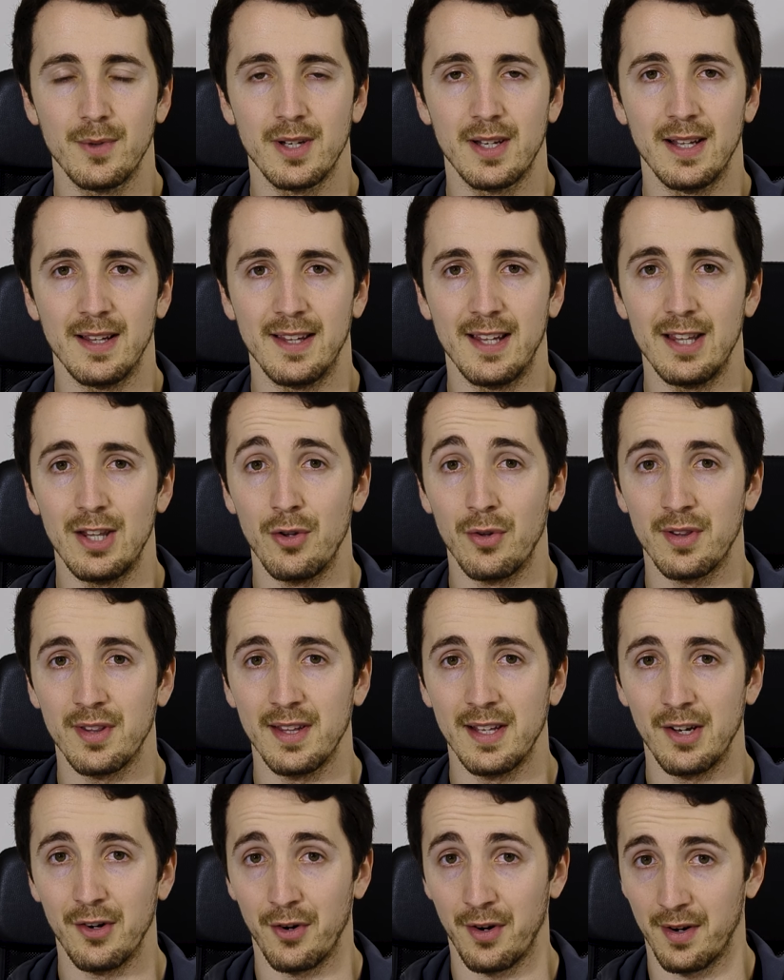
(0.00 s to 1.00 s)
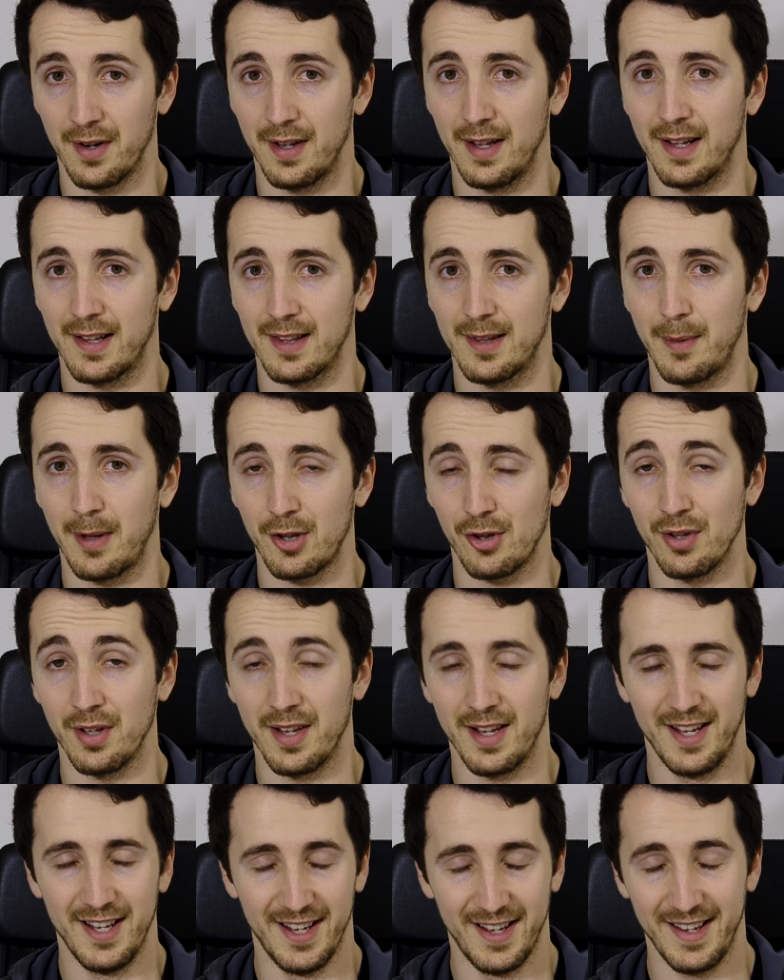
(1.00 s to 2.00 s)
continuously, or
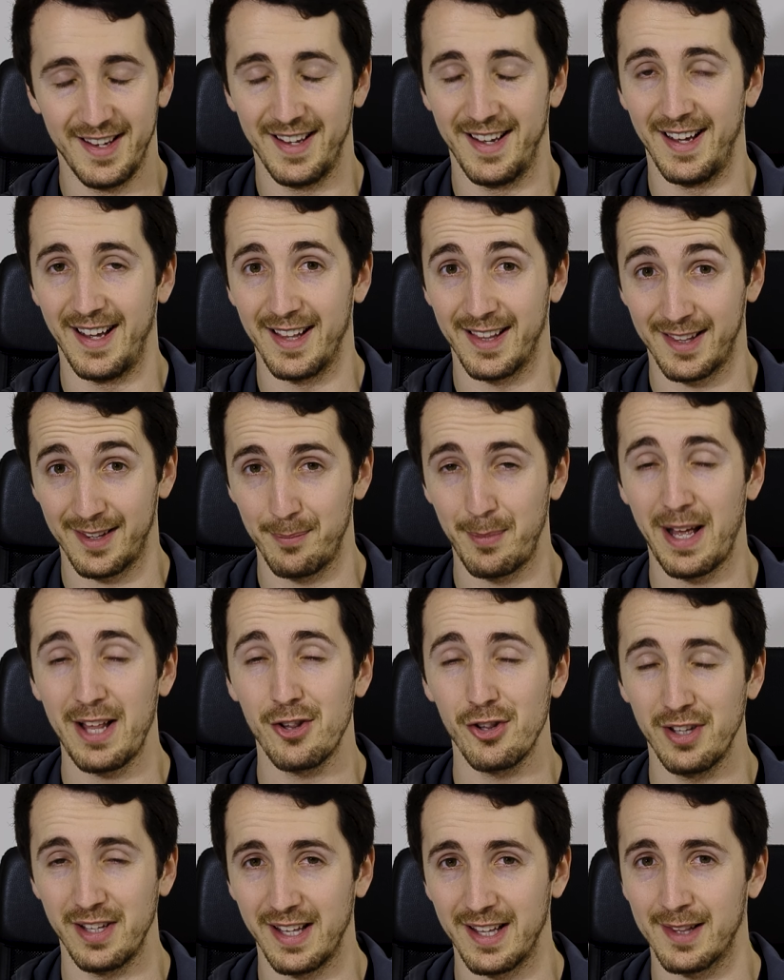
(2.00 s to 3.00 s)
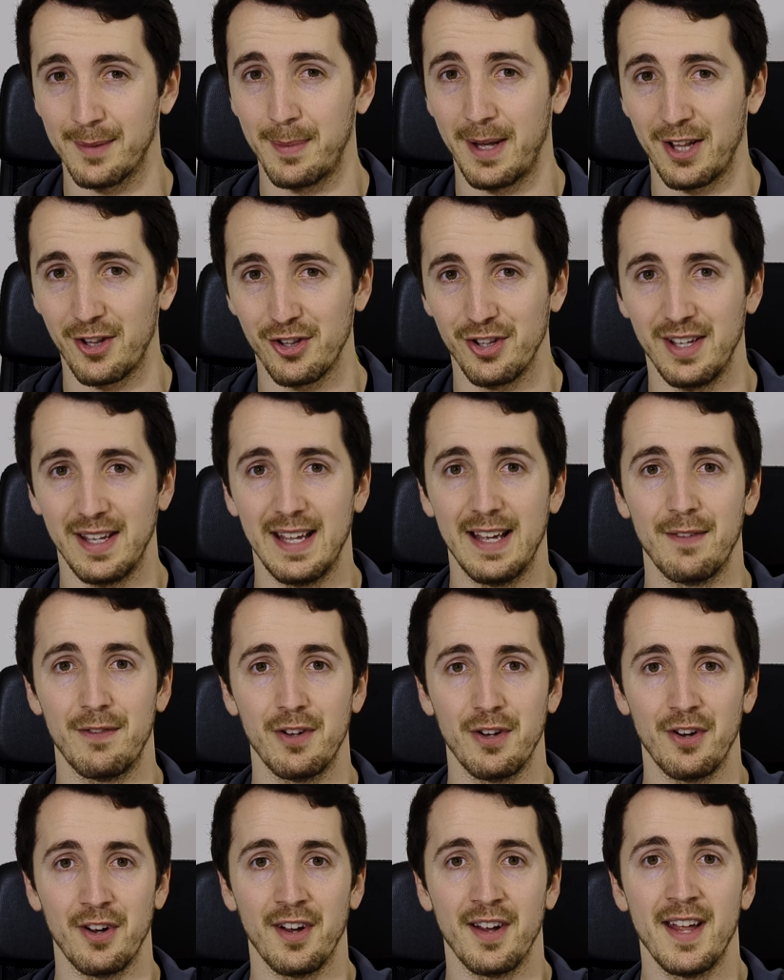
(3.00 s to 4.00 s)
especially if
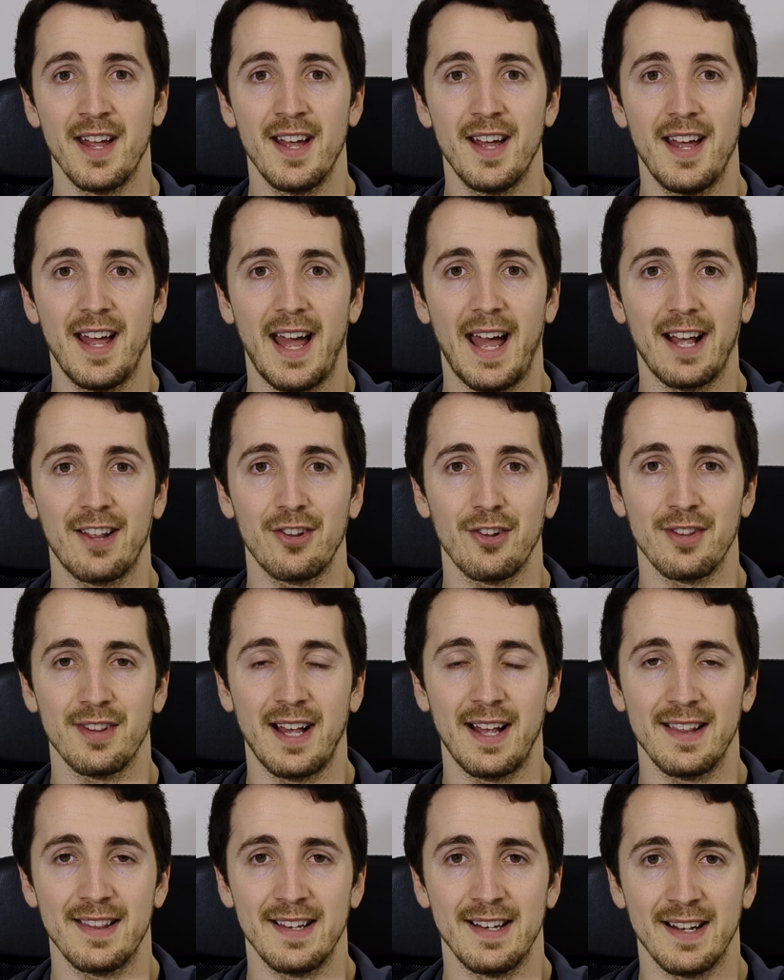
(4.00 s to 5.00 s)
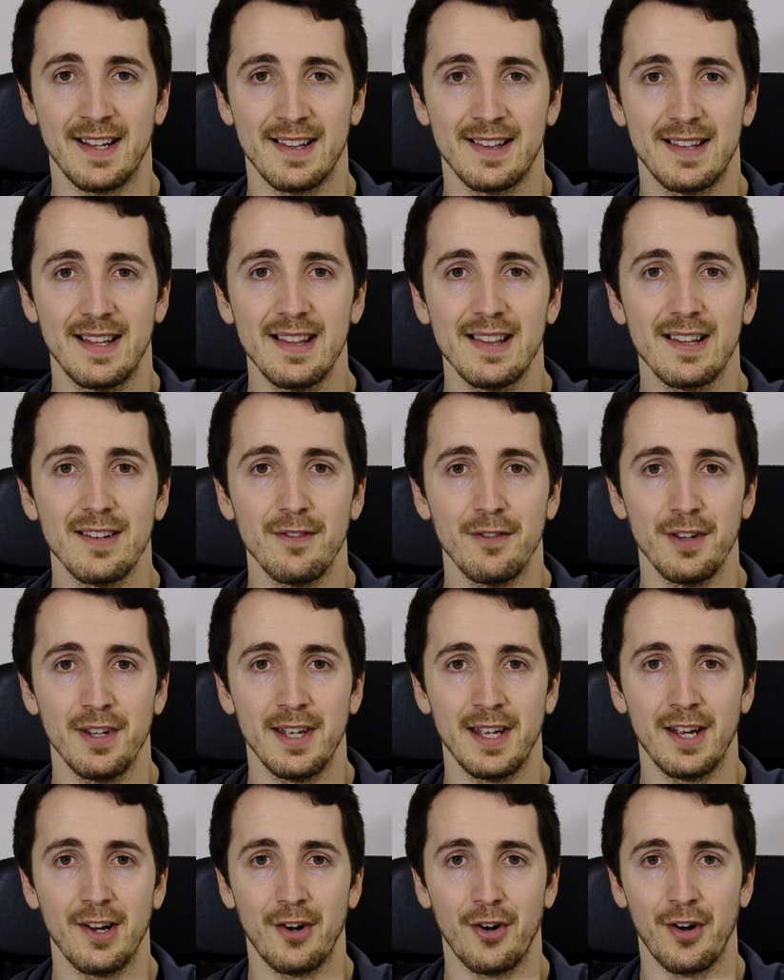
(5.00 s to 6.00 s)
you're exercising
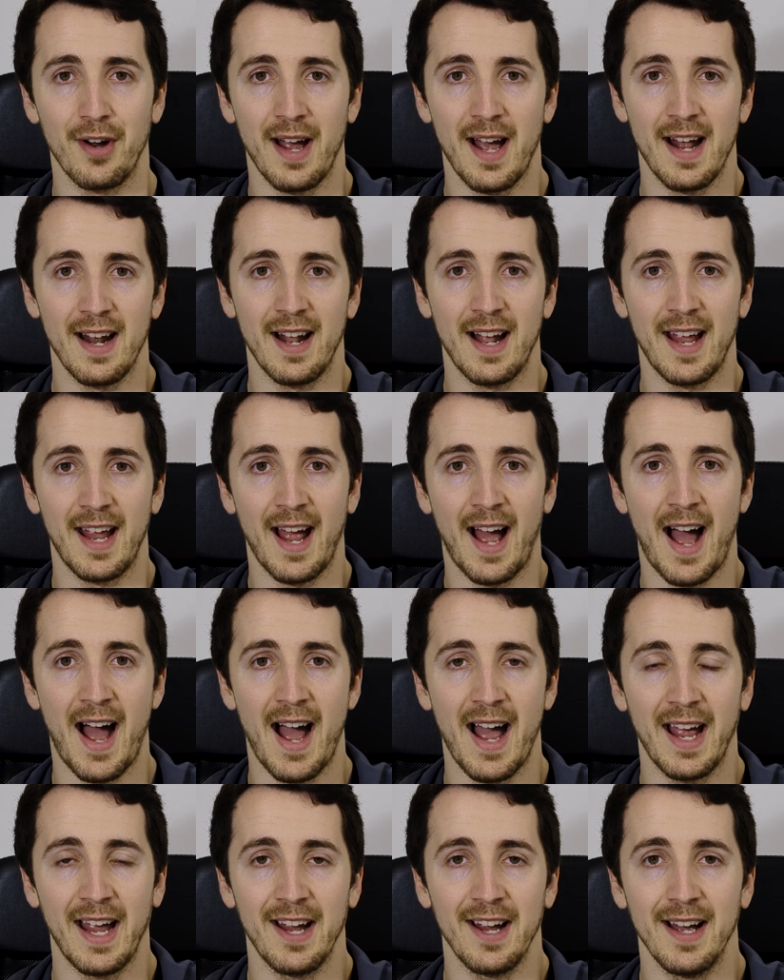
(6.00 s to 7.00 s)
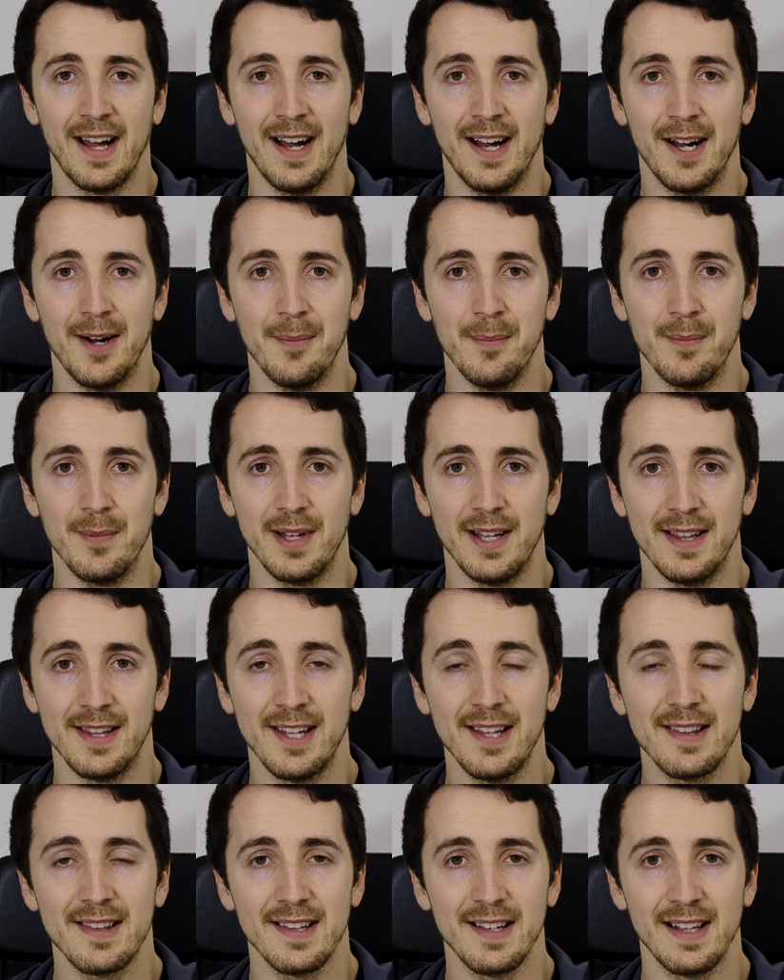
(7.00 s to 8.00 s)
extensively or at a high
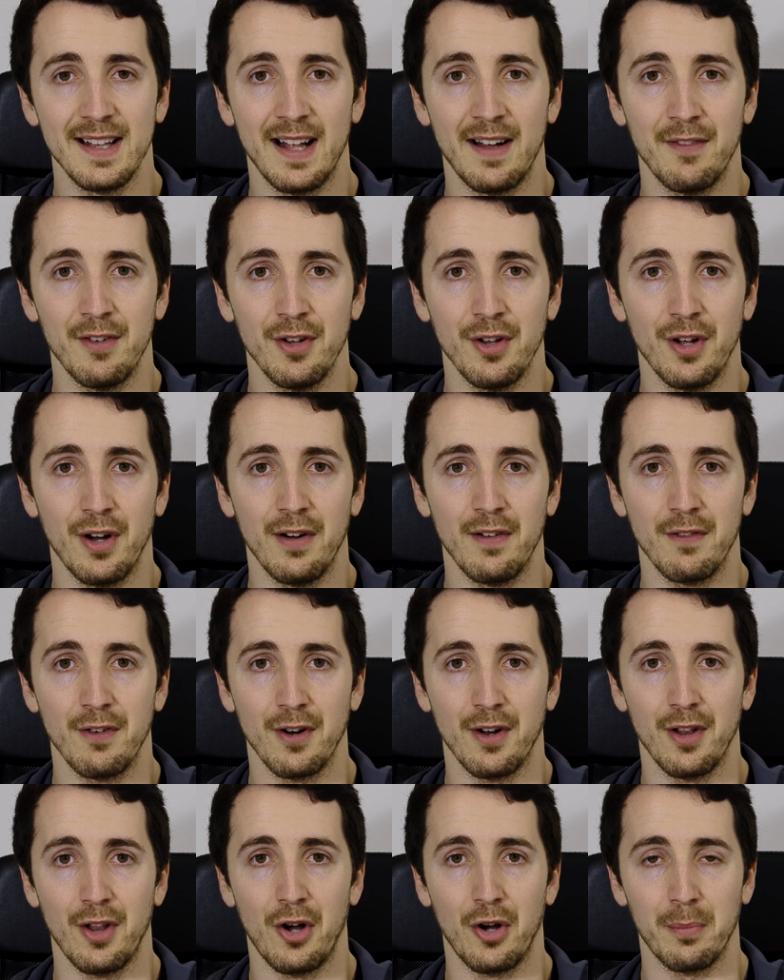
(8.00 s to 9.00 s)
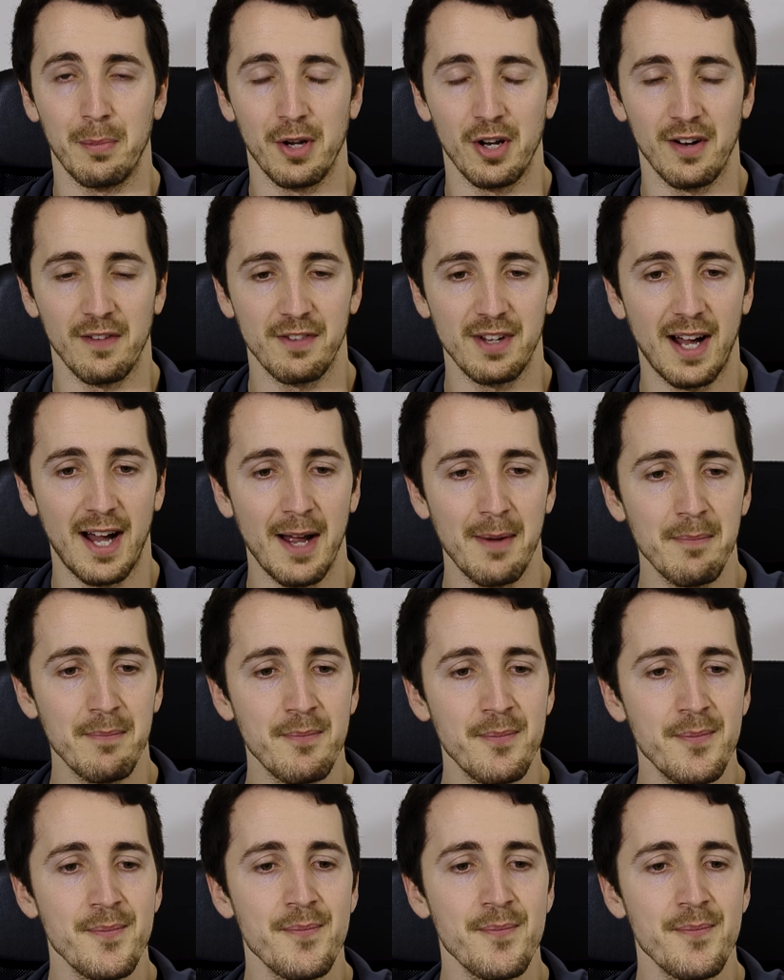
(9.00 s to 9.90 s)
intensity level over a long period of time.